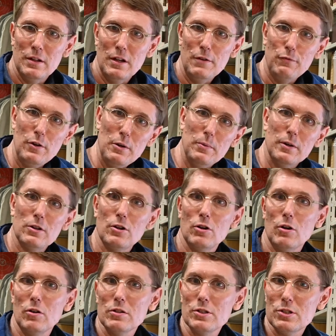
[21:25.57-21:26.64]
If we were
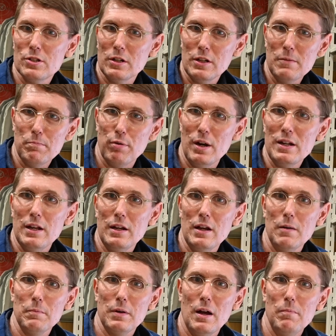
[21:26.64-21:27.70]
constantly breaking
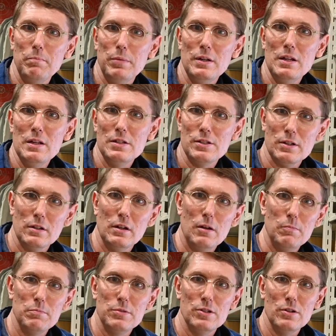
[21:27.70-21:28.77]
up companies,
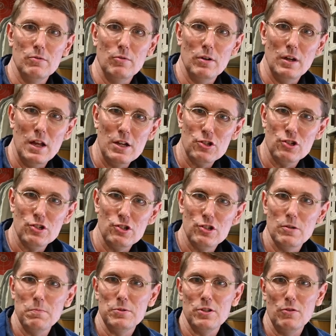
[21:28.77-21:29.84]
clubs, and
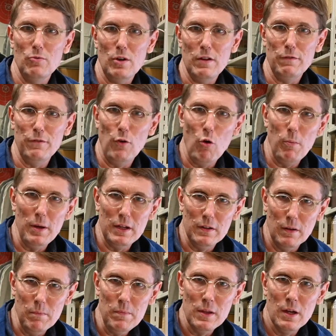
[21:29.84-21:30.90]
relationships and reforming
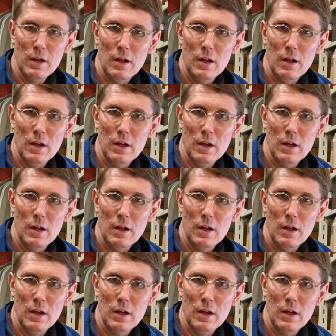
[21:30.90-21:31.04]
them,